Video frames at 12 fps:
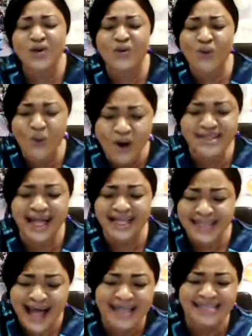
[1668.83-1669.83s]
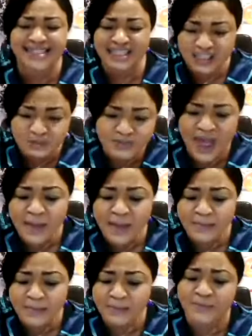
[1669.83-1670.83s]
The one that has the
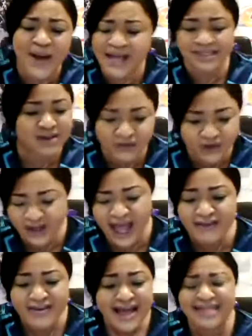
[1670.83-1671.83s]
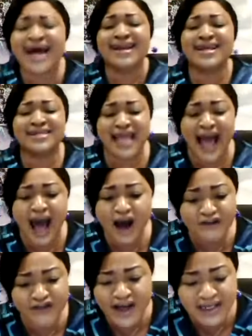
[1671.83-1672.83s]
spare parts of your life. That is the
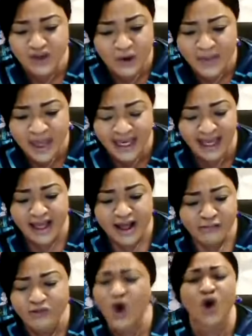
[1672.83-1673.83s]
Alpha and the Omega.